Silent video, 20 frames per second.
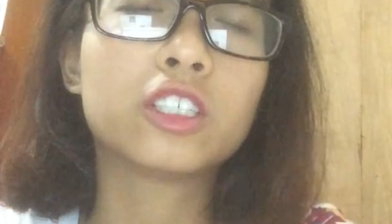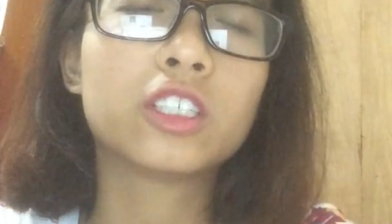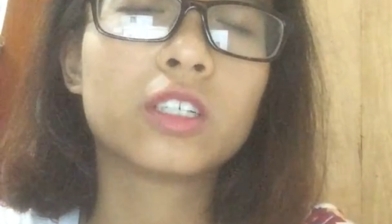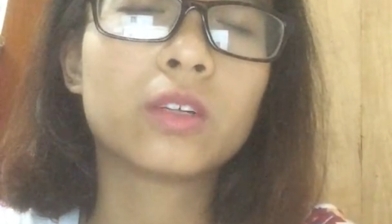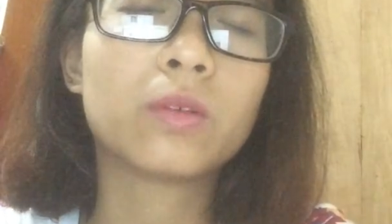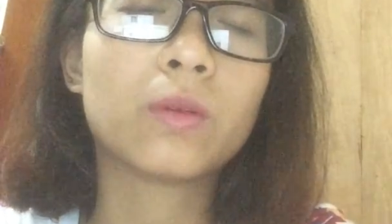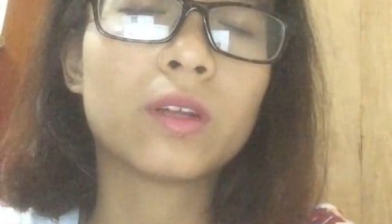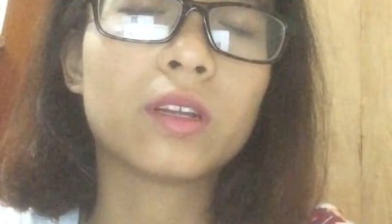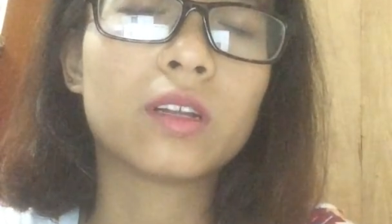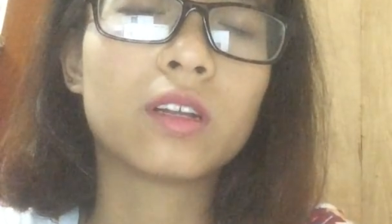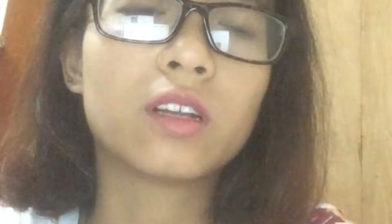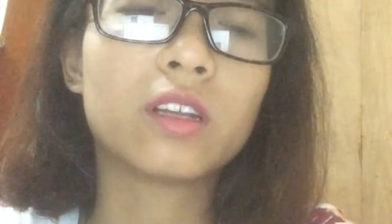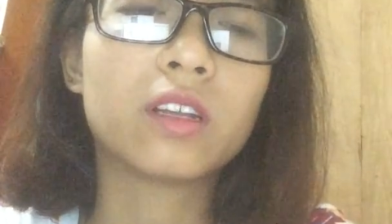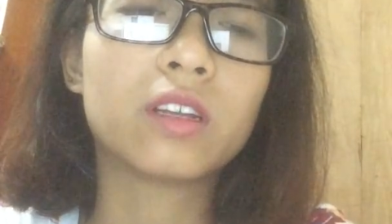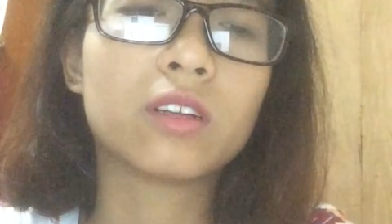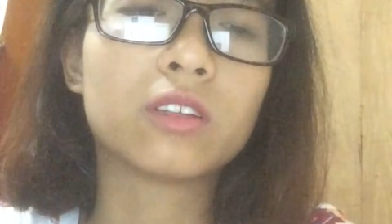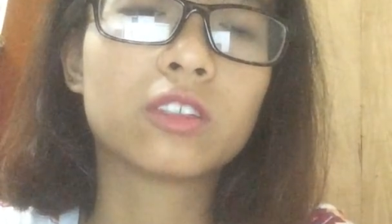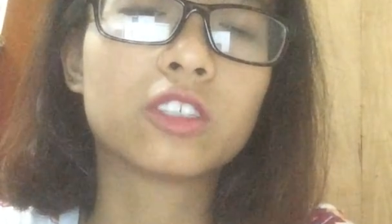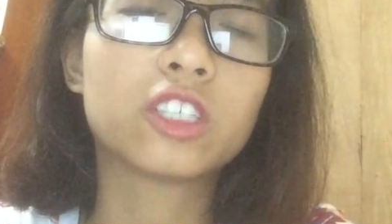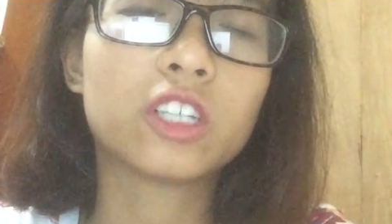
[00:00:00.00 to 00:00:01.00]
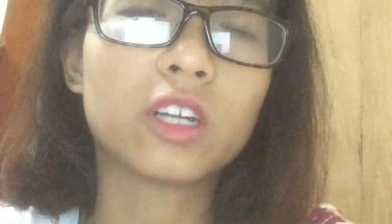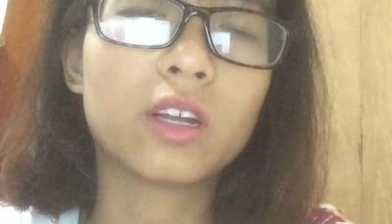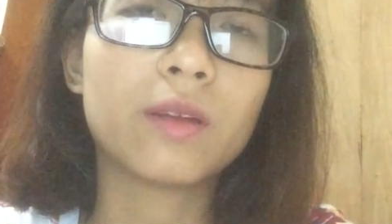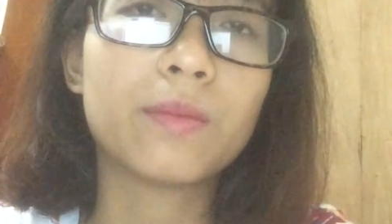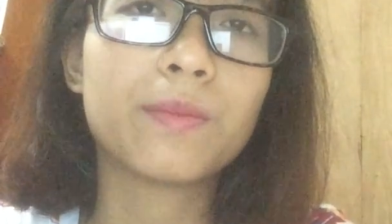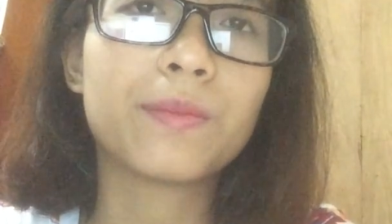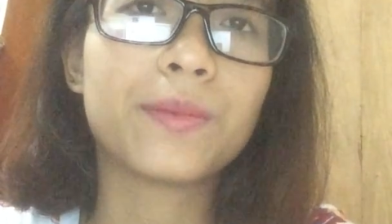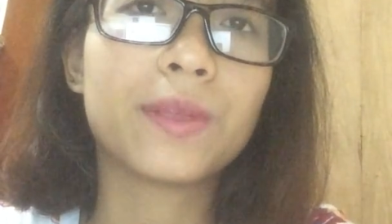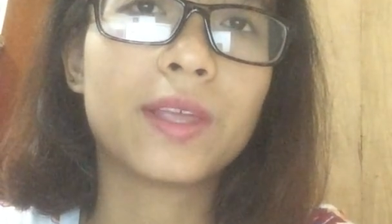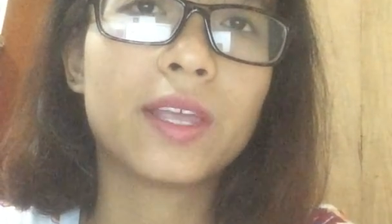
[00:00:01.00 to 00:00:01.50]
She got a little
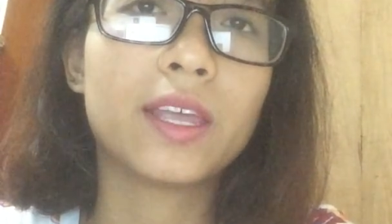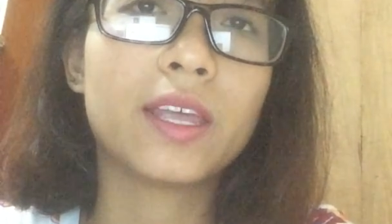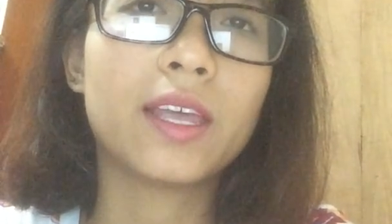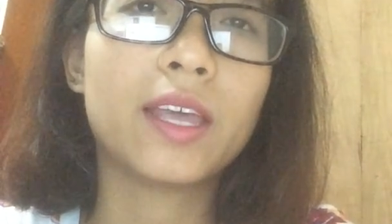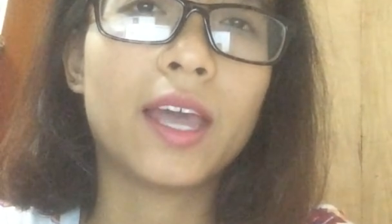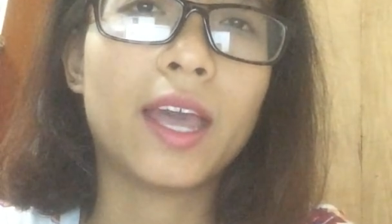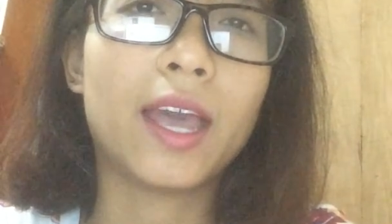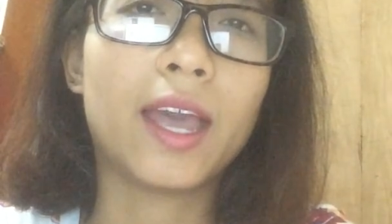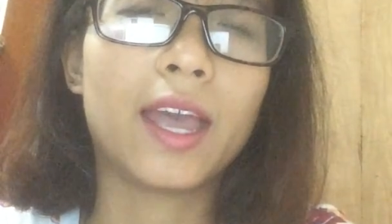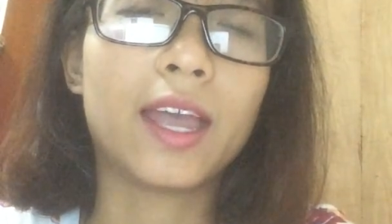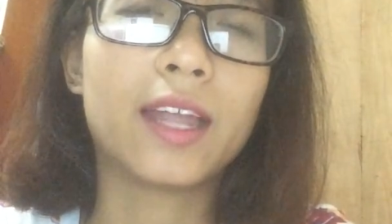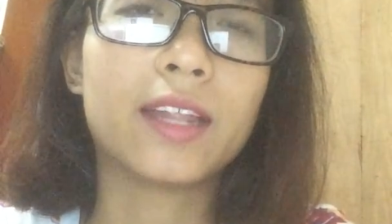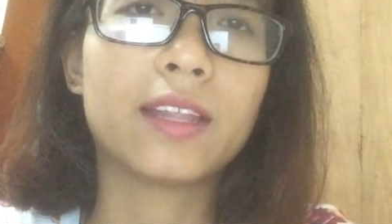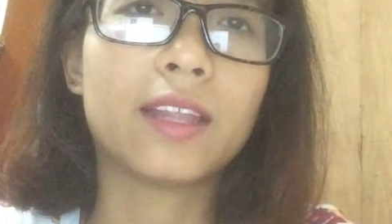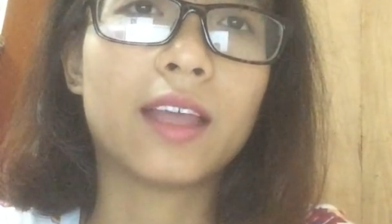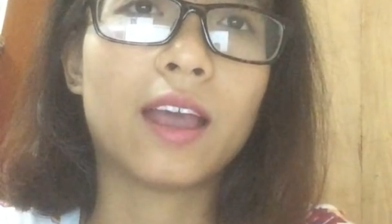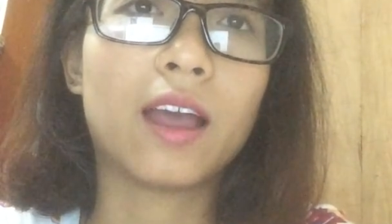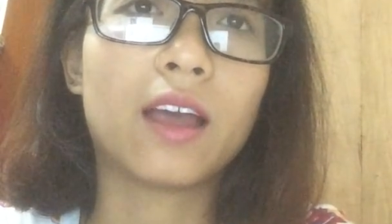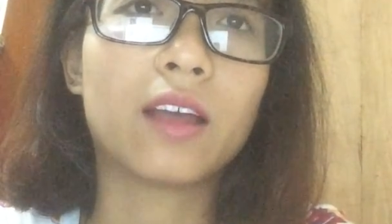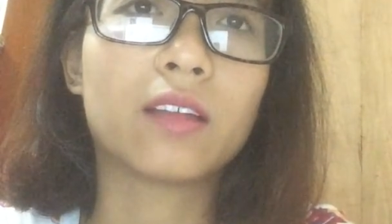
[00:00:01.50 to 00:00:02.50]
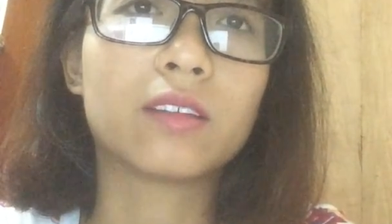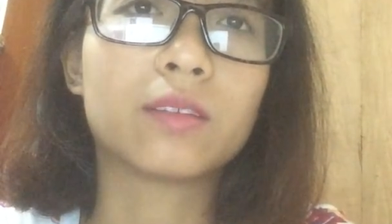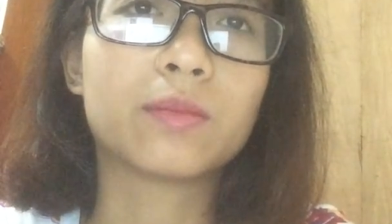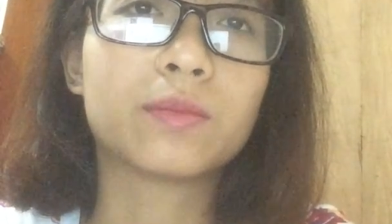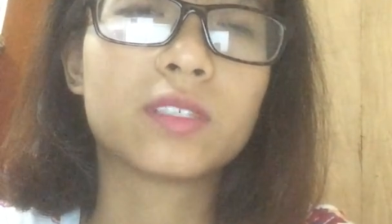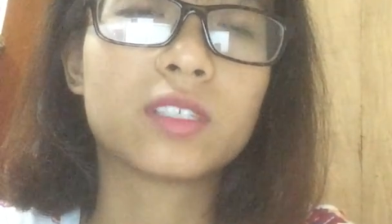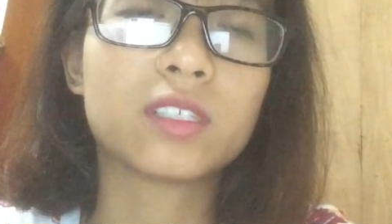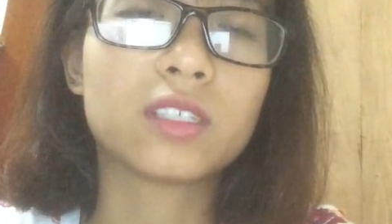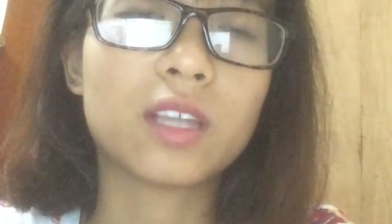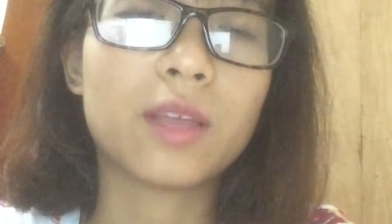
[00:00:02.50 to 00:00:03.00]
chubby and out of
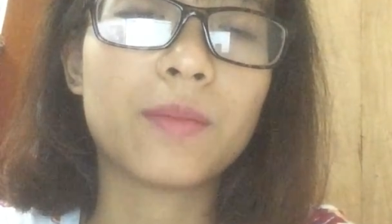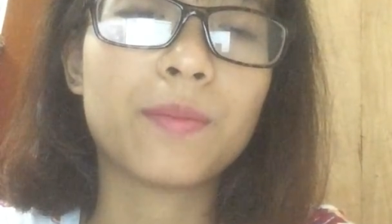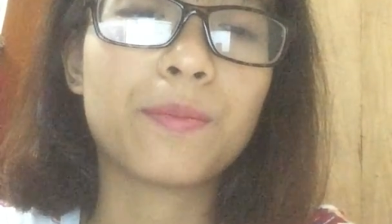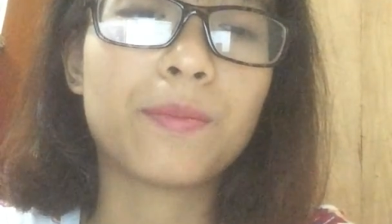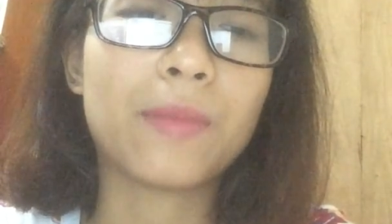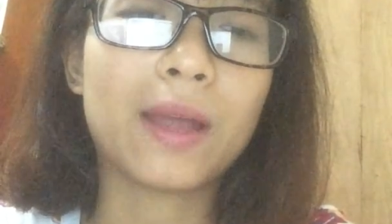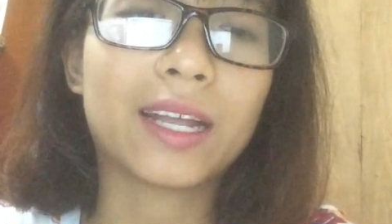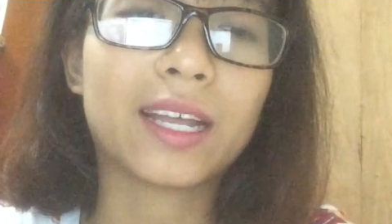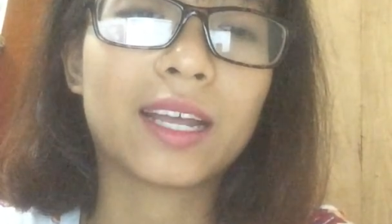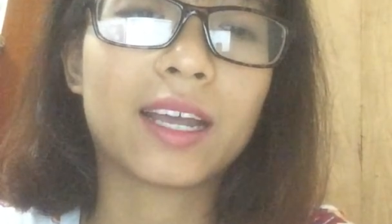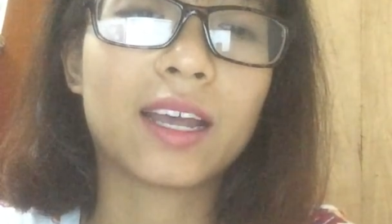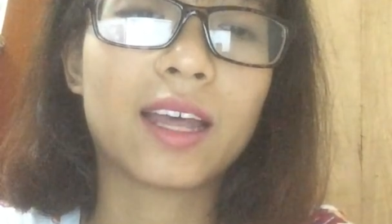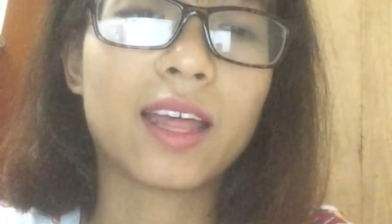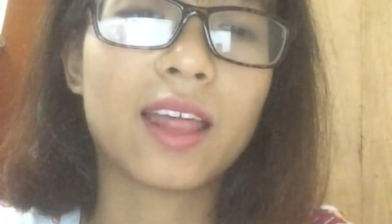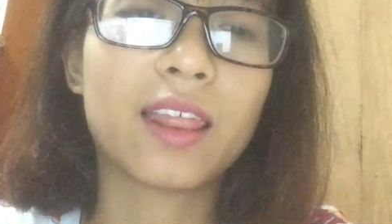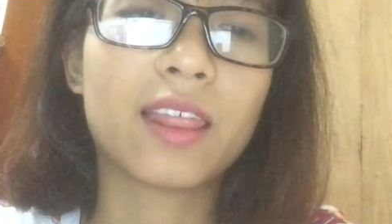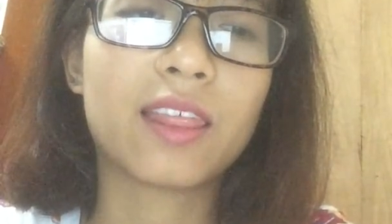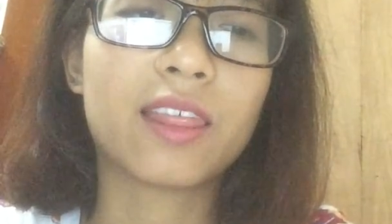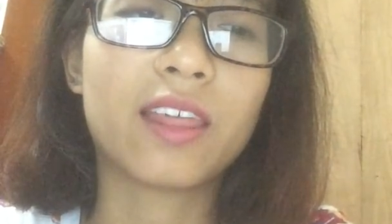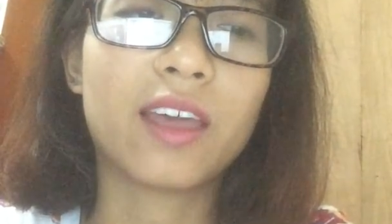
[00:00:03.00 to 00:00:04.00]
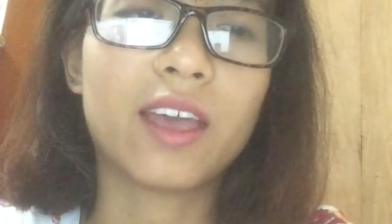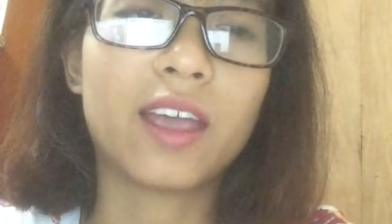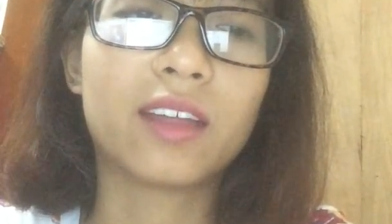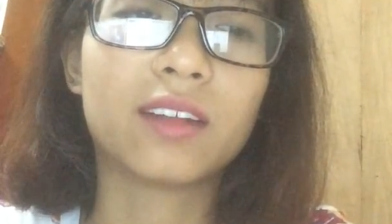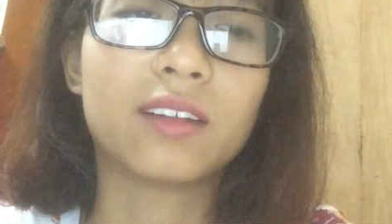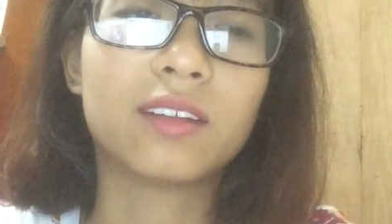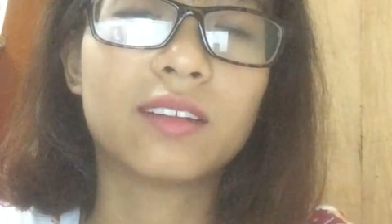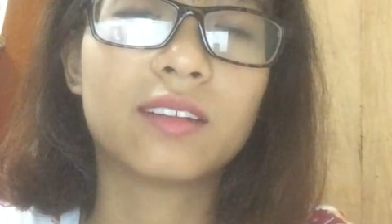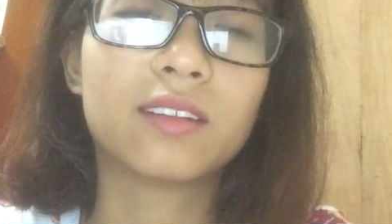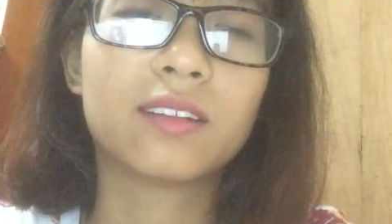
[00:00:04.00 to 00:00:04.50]
shape back
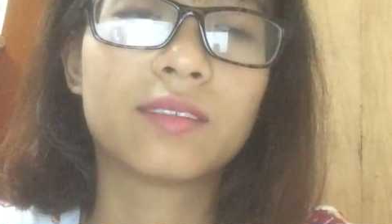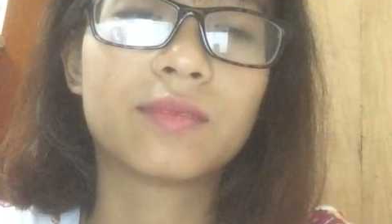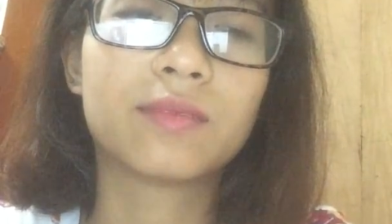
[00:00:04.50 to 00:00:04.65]
then.